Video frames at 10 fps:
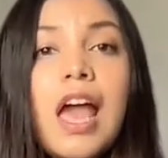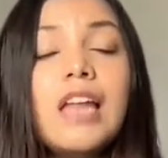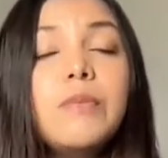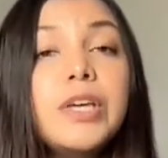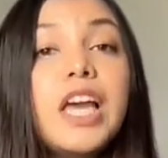
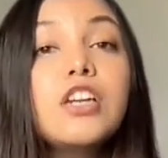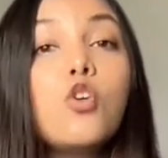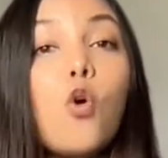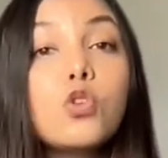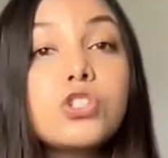and began
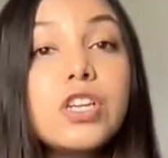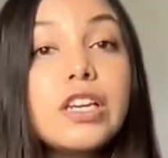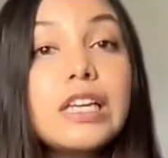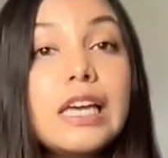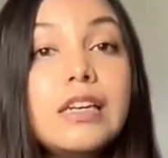
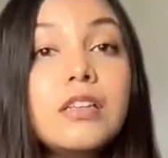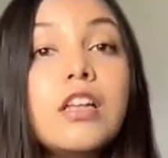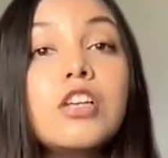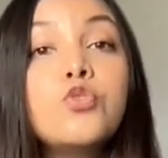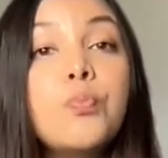considering it
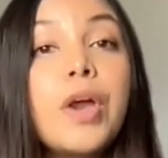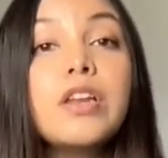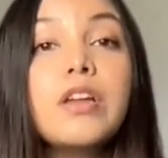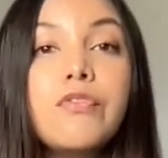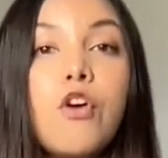a
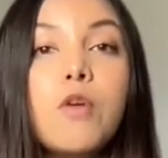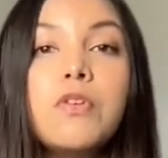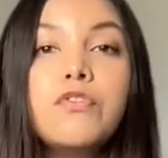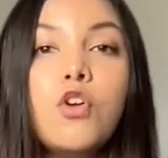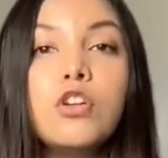superior form
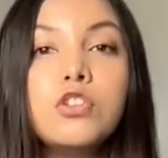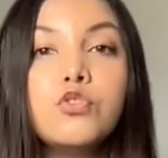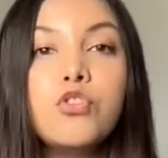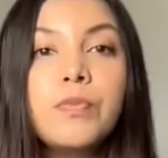of knowledge.